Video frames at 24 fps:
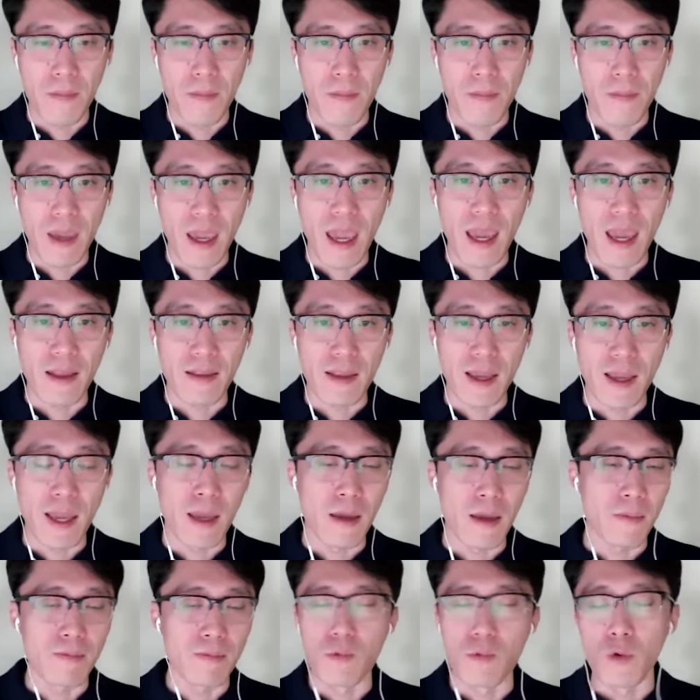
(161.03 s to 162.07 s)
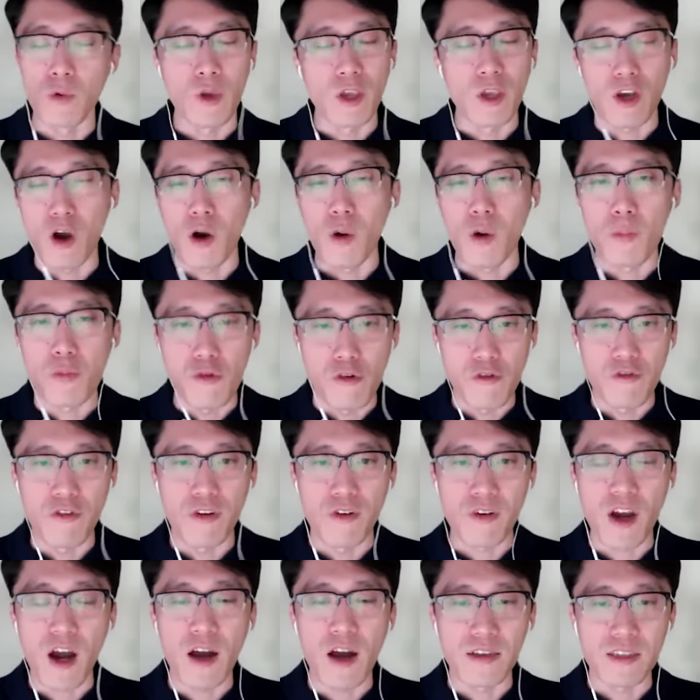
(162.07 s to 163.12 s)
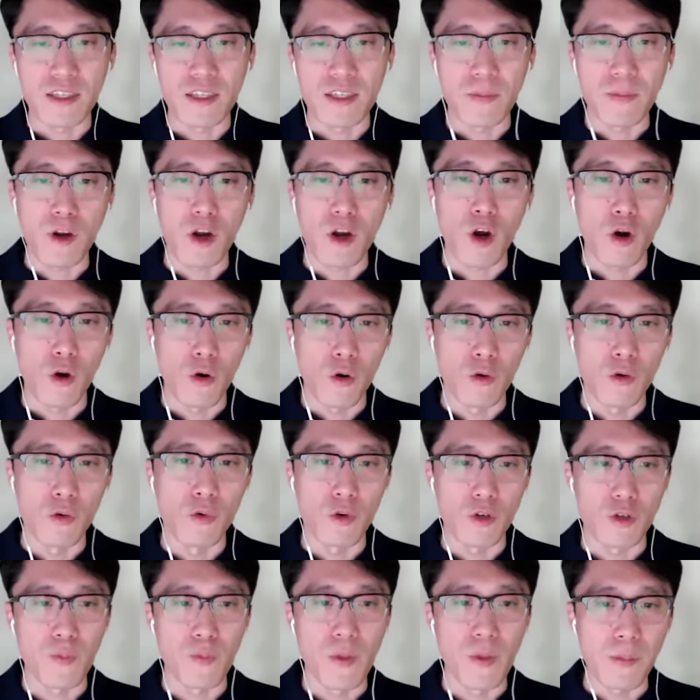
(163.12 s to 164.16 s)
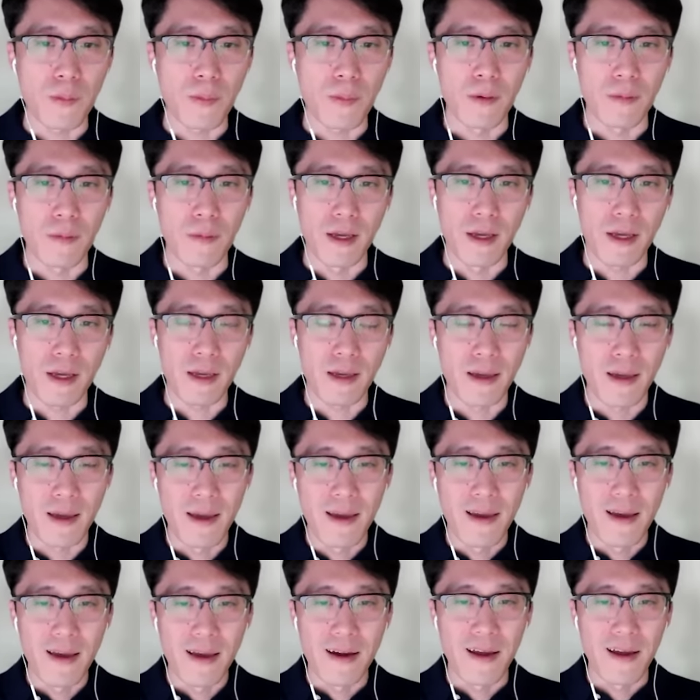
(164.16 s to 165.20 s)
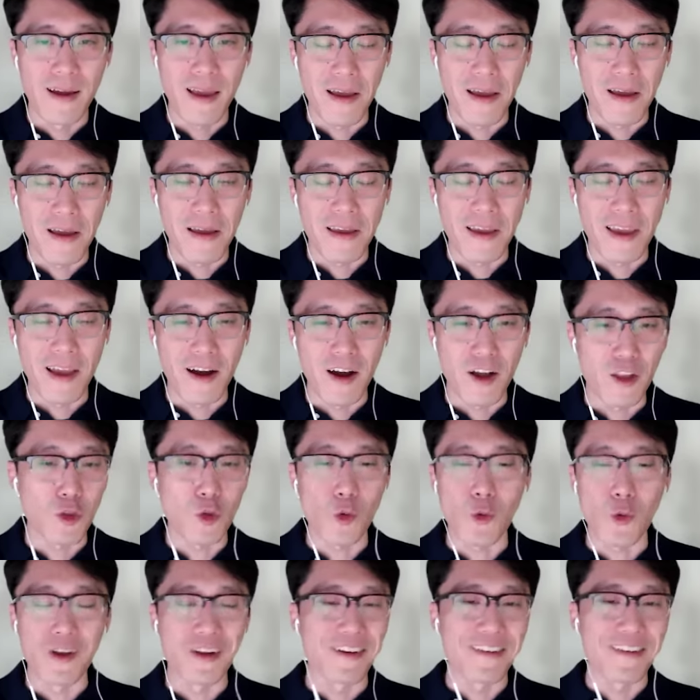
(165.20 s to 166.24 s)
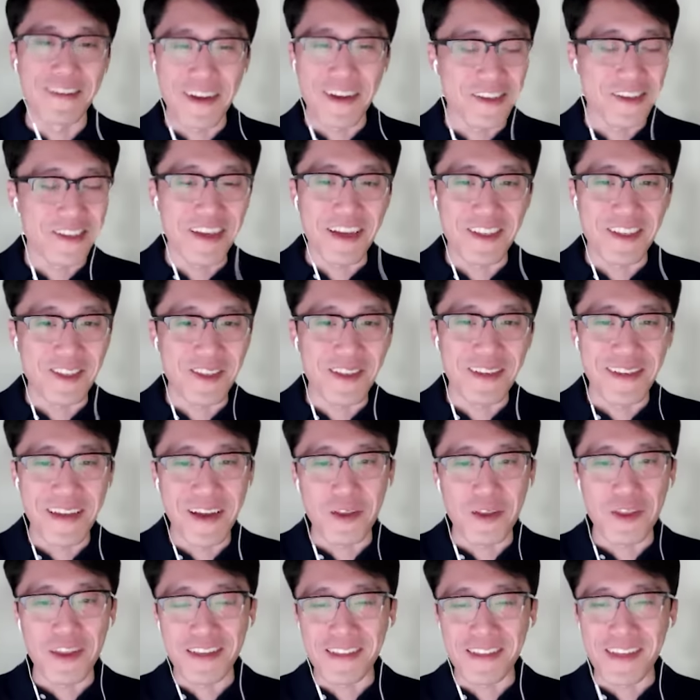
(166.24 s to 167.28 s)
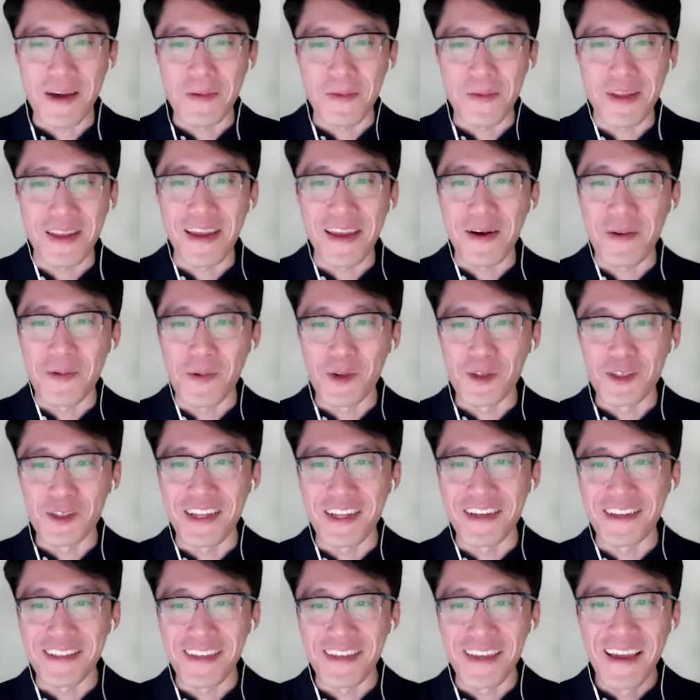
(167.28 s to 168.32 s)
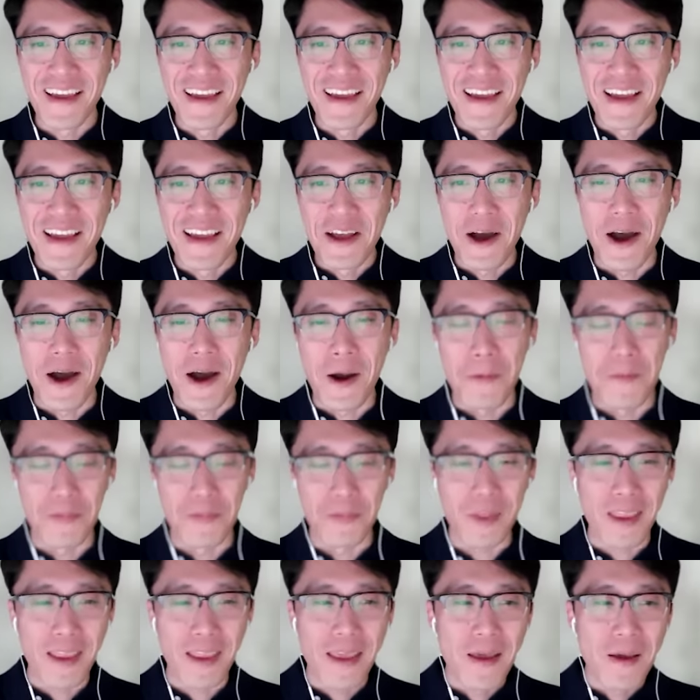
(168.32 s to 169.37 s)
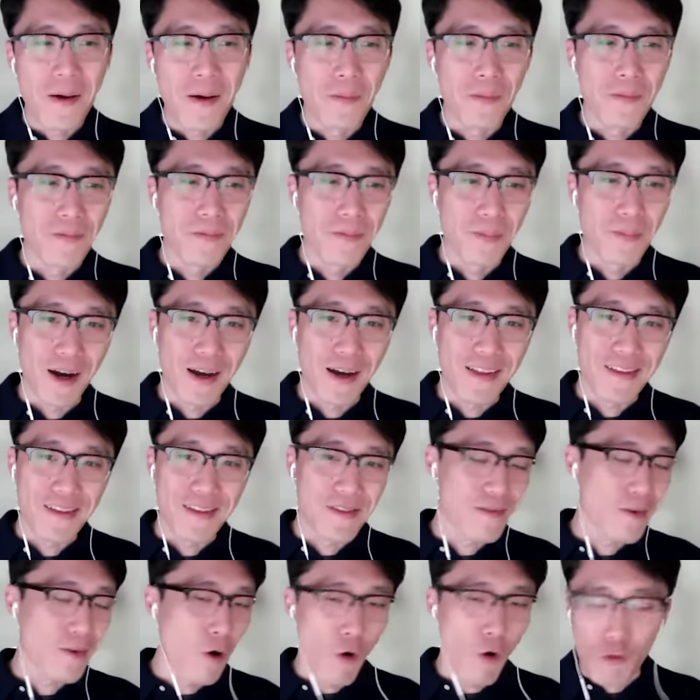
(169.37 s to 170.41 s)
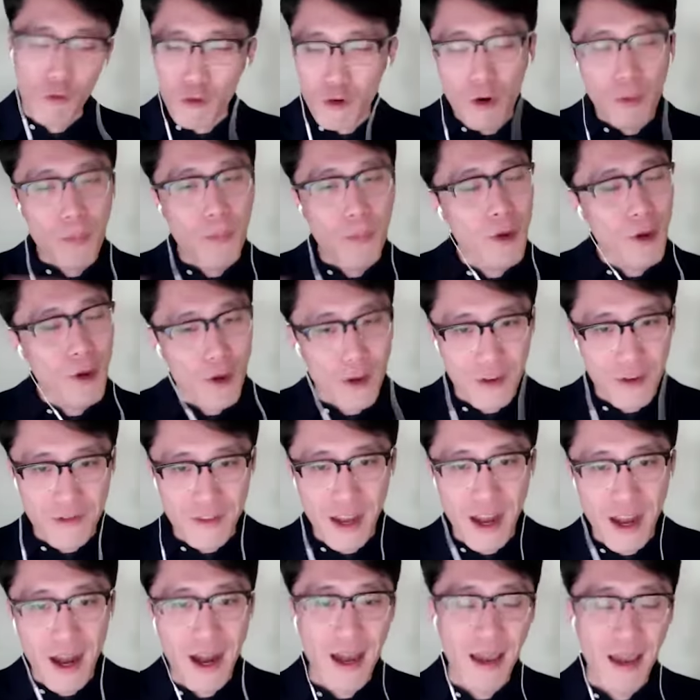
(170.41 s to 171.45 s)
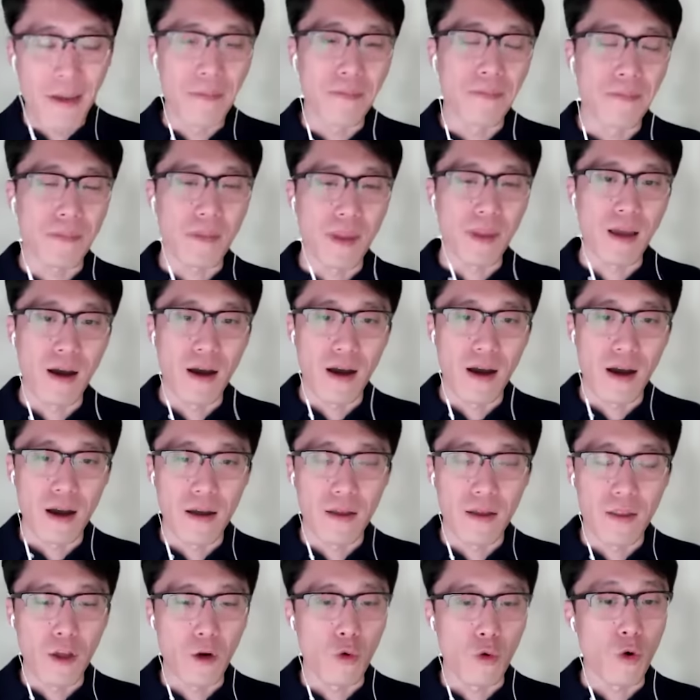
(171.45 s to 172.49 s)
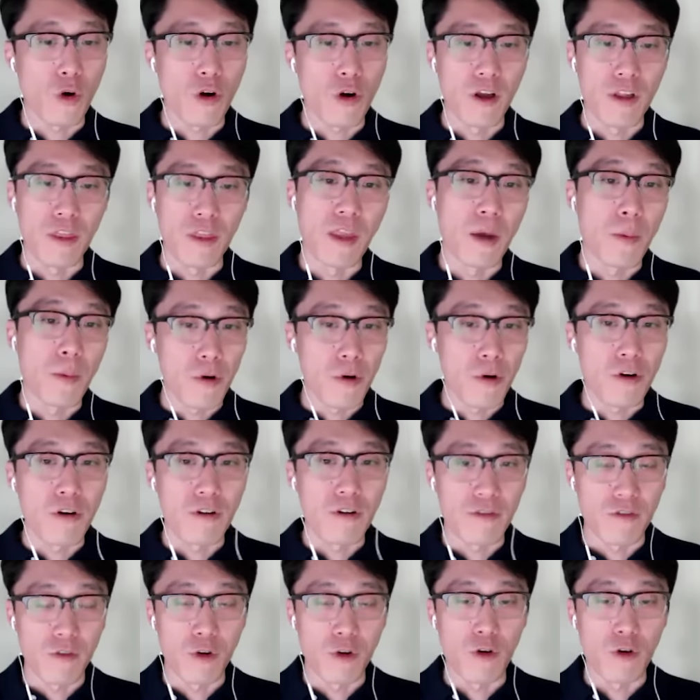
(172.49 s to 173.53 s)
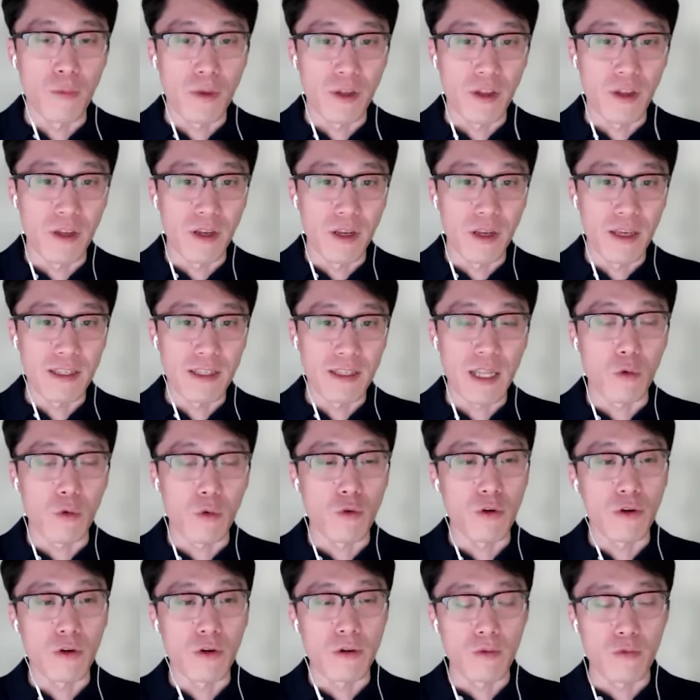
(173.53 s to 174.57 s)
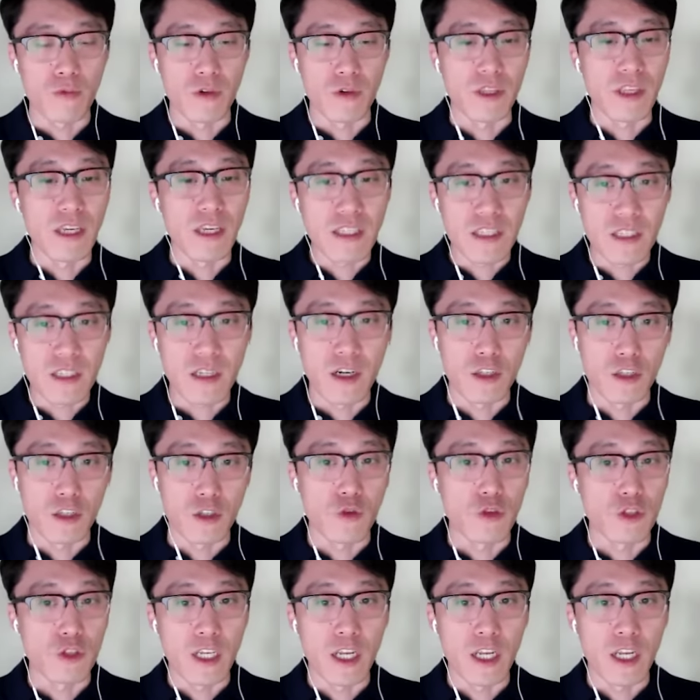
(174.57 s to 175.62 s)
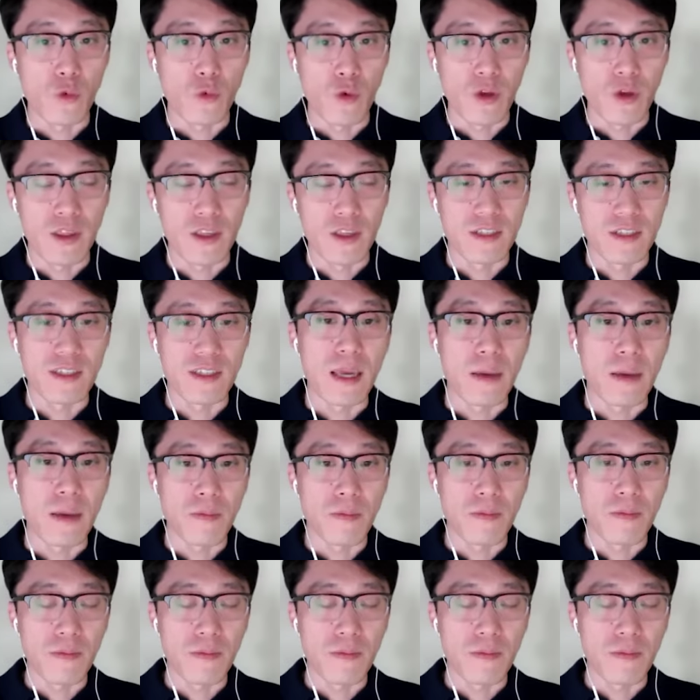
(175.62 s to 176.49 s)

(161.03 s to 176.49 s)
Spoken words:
And what we call proof of concept code was made public on Twitter, as how things happen now most days. But over a period of time, there were a number of vulnerabilities that were released associated with the same